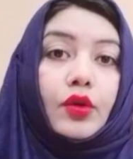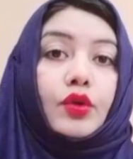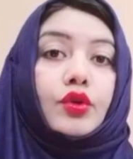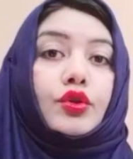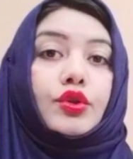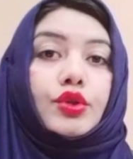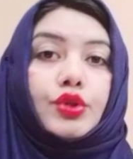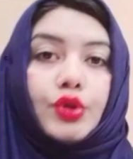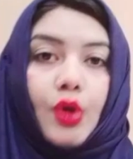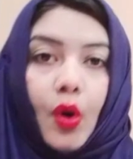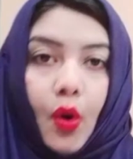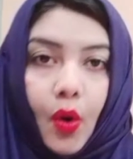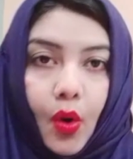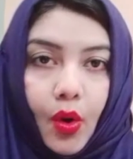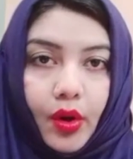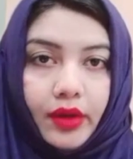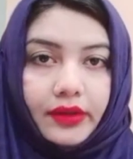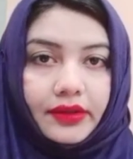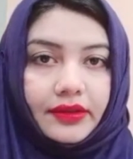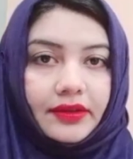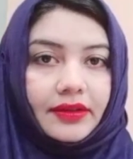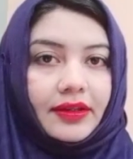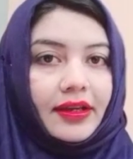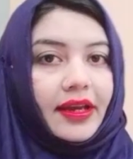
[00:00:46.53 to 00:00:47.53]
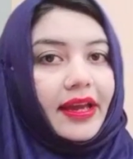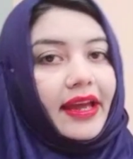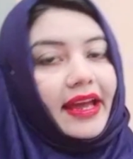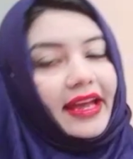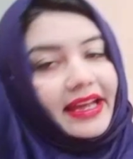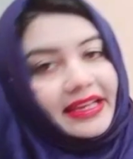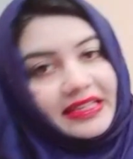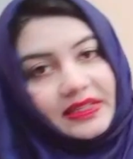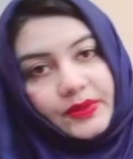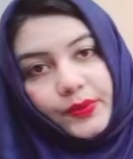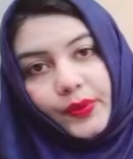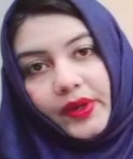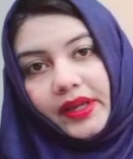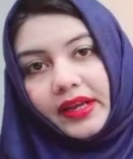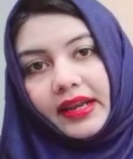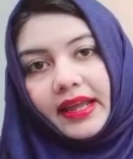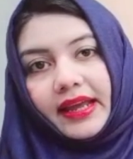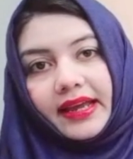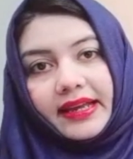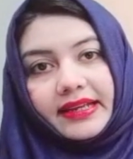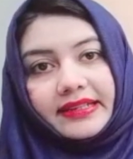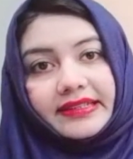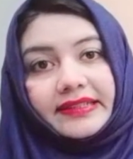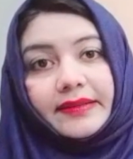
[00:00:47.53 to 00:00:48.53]
John as well
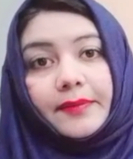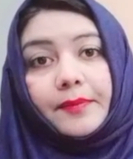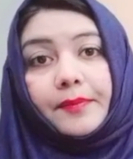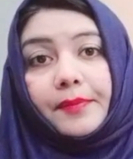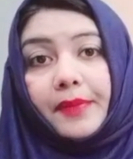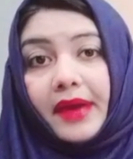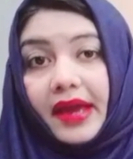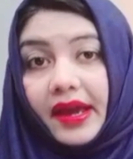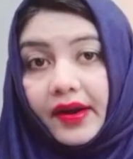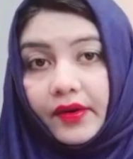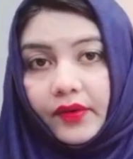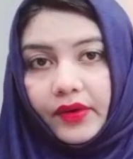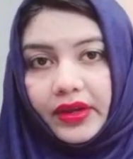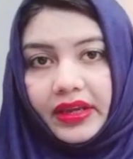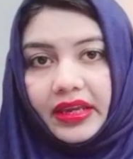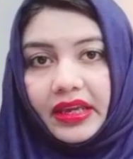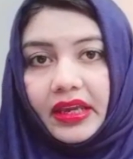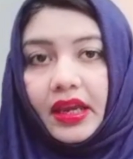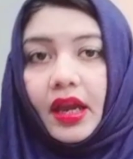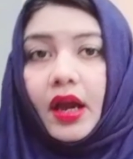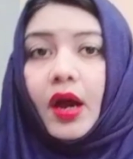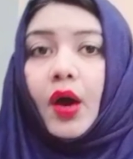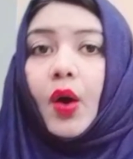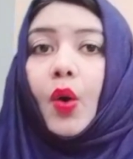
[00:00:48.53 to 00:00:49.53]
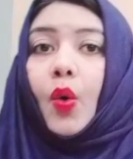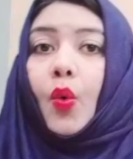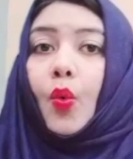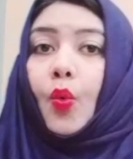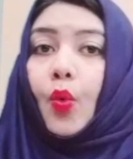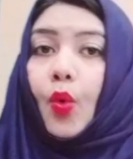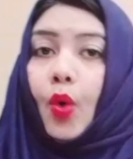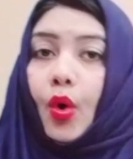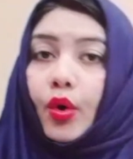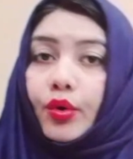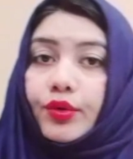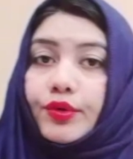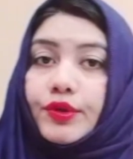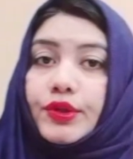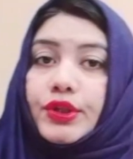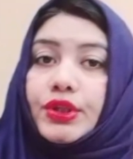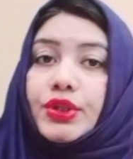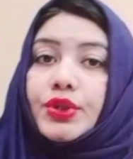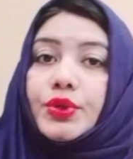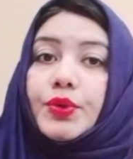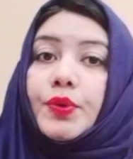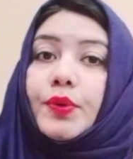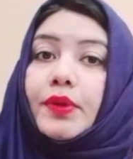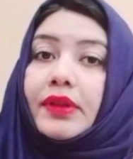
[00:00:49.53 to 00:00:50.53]
as Mary wants
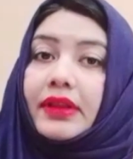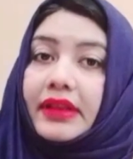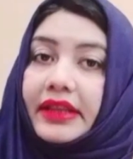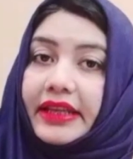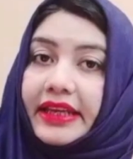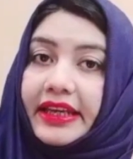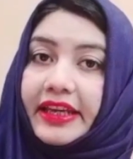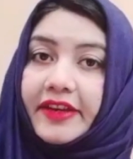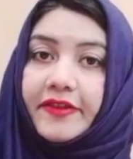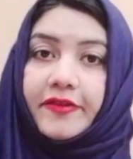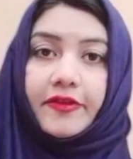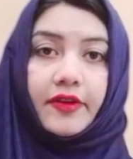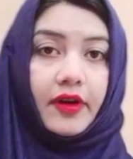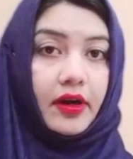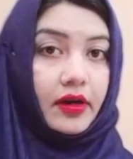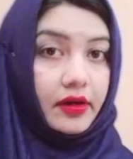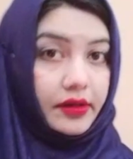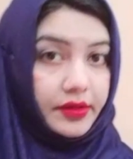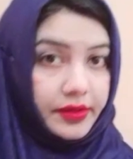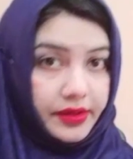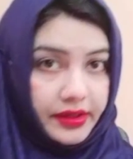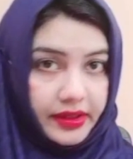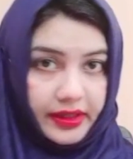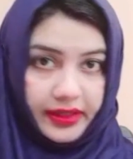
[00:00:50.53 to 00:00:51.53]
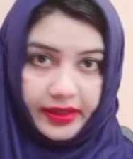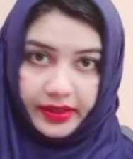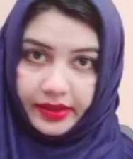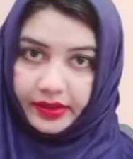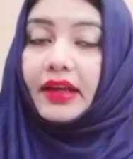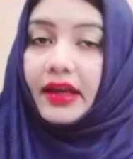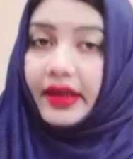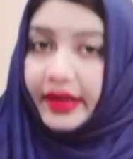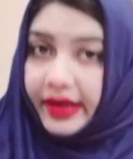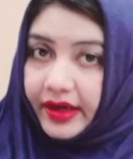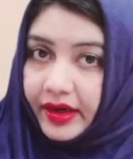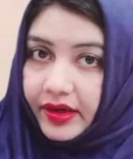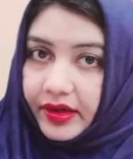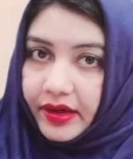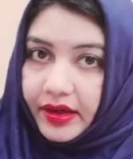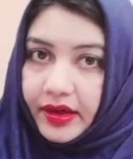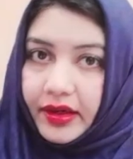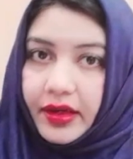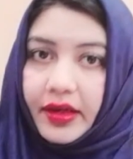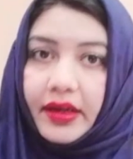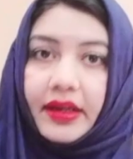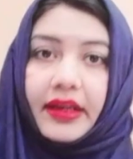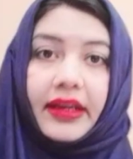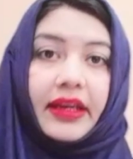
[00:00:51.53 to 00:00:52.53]
to leave early.
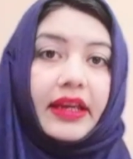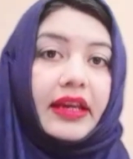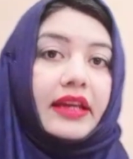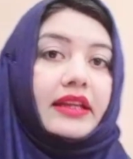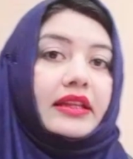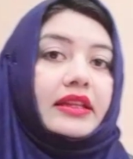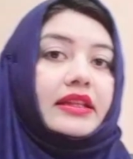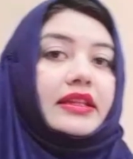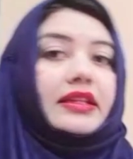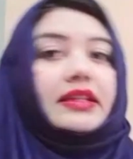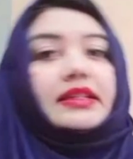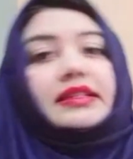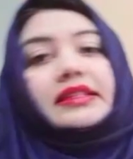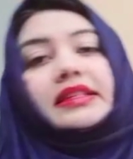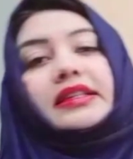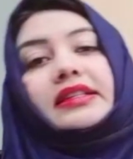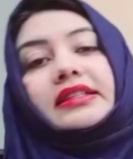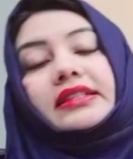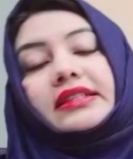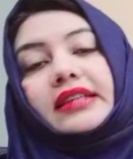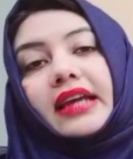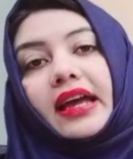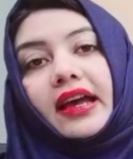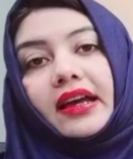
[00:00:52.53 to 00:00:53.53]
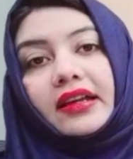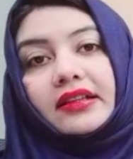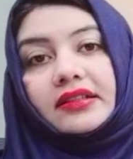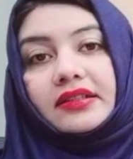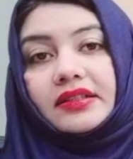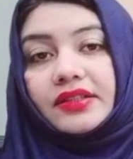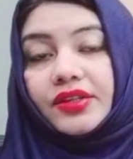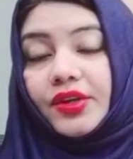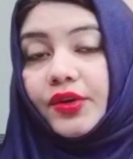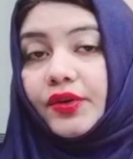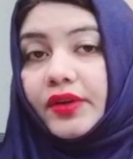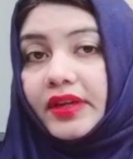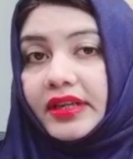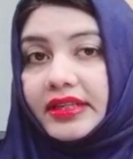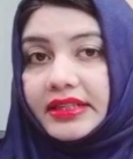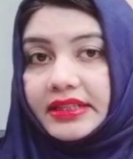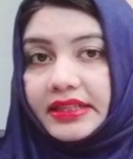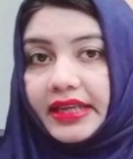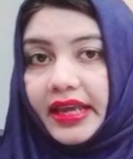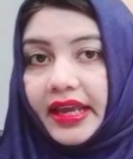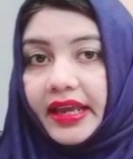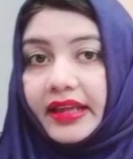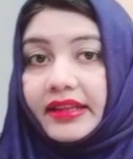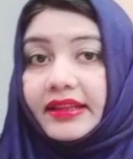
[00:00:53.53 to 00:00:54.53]
Here in this sentence you can
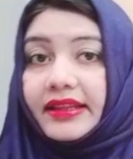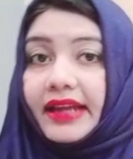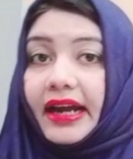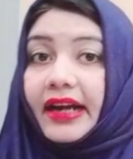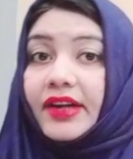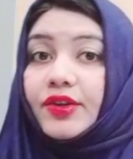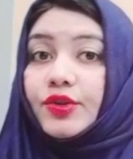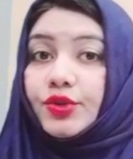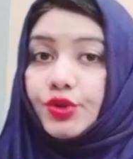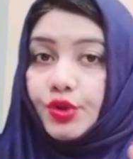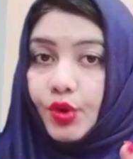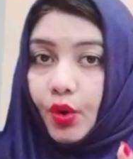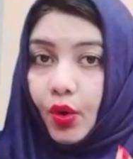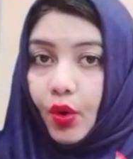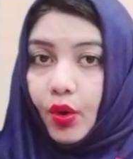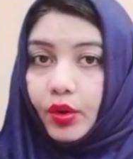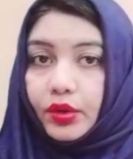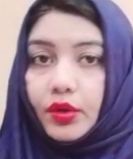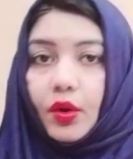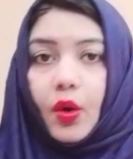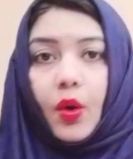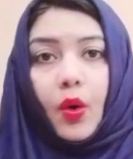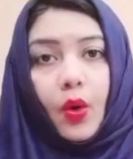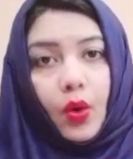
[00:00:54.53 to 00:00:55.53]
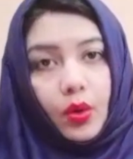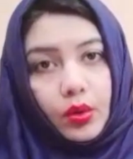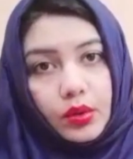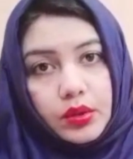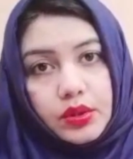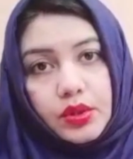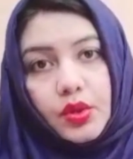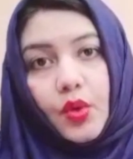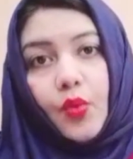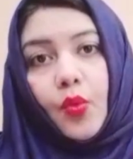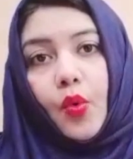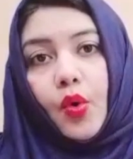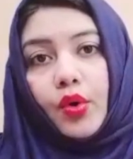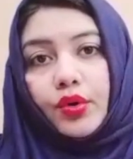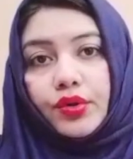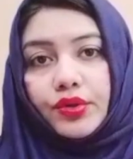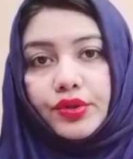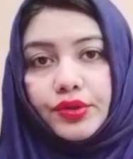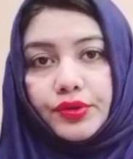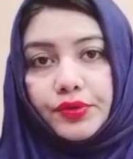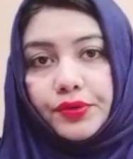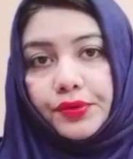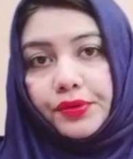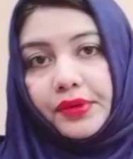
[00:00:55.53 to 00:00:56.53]
say that John also
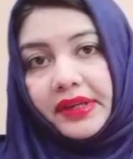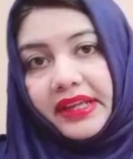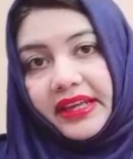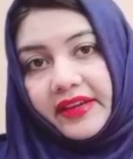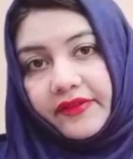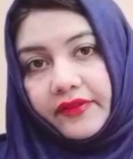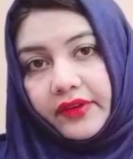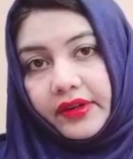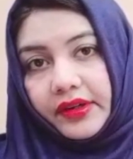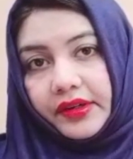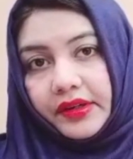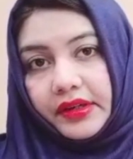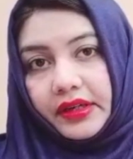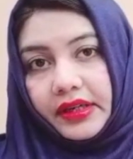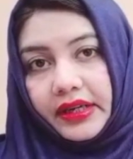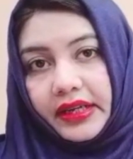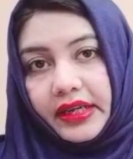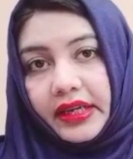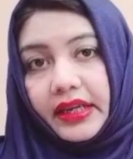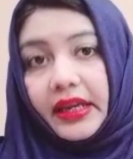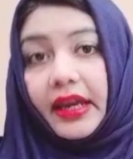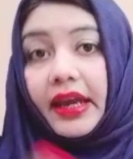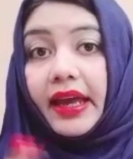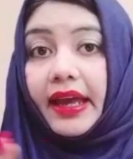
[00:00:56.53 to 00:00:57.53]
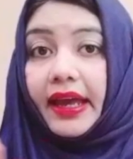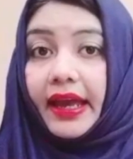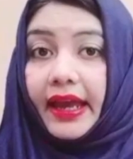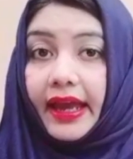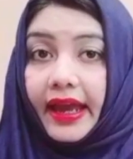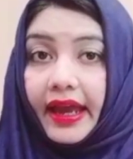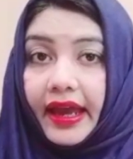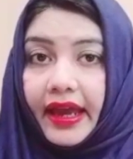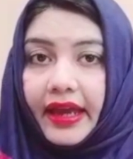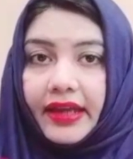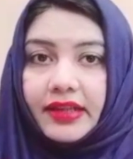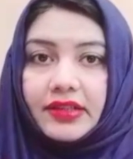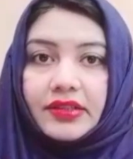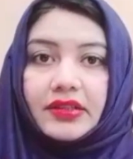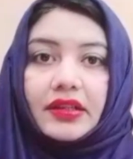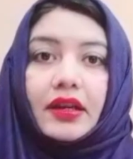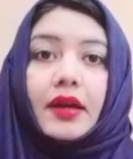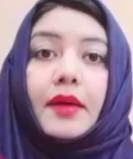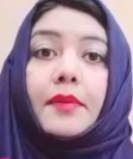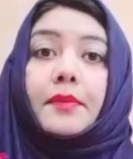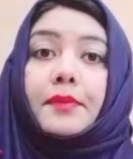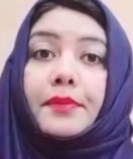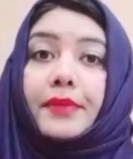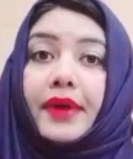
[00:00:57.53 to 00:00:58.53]
wants to leave early and
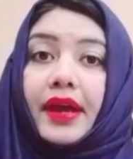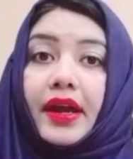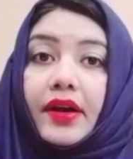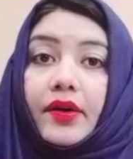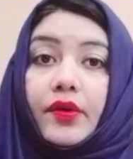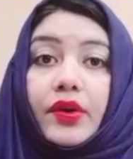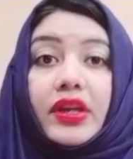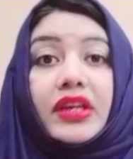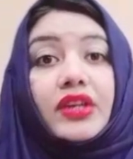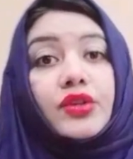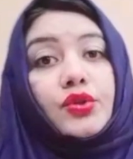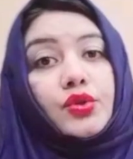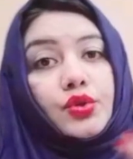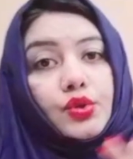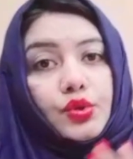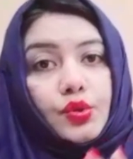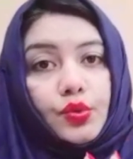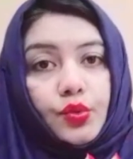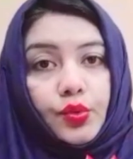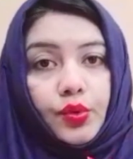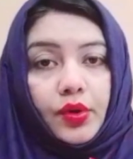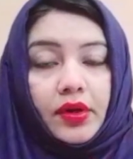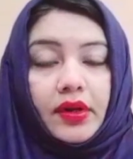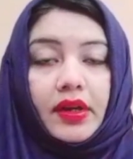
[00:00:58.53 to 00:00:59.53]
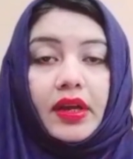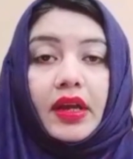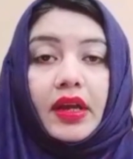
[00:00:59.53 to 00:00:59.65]
Mary too.